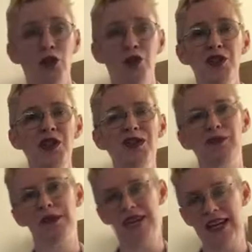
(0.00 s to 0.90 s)
Christians
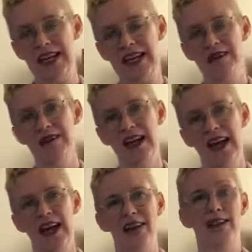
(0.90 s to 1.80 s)
believe
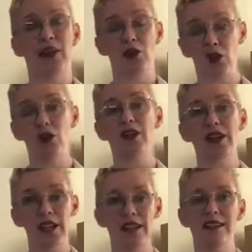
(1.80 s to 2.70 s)
that God
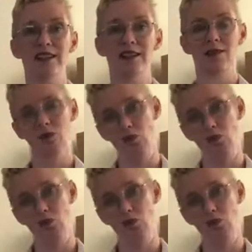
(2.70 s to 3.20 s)
is